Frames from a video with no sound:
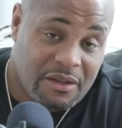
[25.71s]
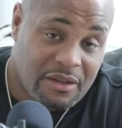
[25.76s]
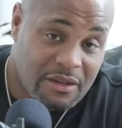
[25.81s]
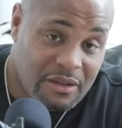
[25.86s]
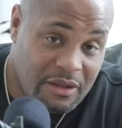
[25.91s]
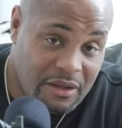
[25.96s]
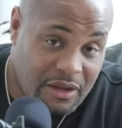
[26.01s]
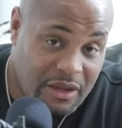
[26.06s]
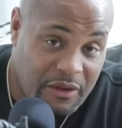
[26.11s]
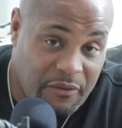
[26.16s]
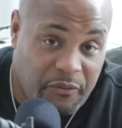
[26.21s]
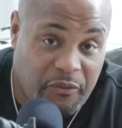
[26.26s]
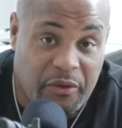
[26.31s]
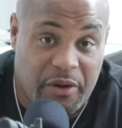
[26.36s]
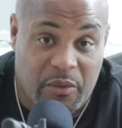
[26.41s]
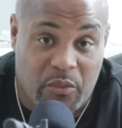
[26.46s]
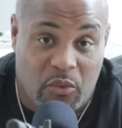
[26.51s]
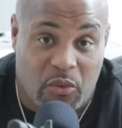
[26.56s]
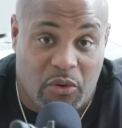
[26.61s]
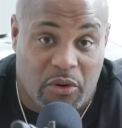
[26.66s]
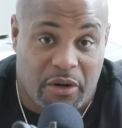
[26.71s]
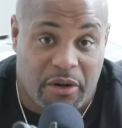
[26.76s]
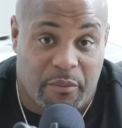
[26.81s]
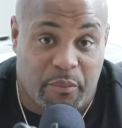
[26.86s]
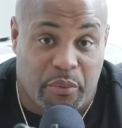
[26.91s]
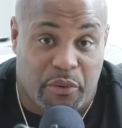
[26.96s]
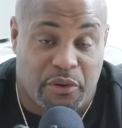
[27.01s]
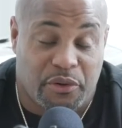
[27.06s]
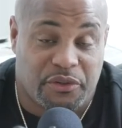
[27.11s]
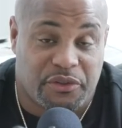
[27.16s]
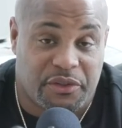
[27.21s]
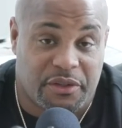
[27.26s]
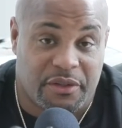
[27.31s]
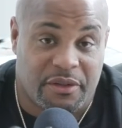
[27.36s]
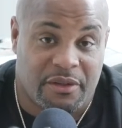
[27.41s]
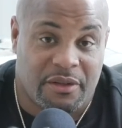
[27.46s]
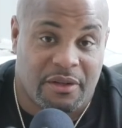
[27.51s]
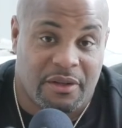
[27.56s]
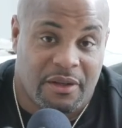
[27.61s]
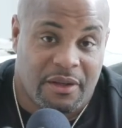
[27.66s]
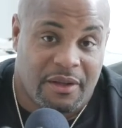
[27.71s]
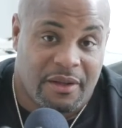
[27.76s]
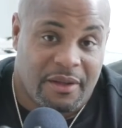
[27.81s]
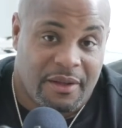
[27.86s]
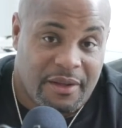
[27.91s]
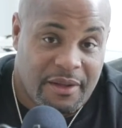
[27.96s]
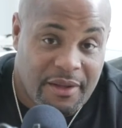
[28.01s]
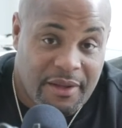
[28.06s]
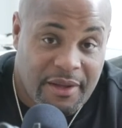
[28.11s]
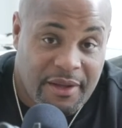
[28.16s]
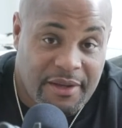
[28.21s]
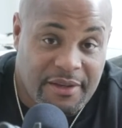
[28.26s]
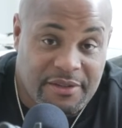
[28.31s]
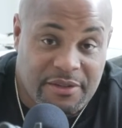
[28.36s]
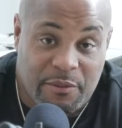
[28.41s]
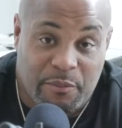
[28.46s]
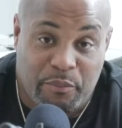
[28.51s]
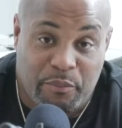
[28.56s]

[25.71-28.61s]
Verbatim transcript: You look at Fred Warner in person, he's a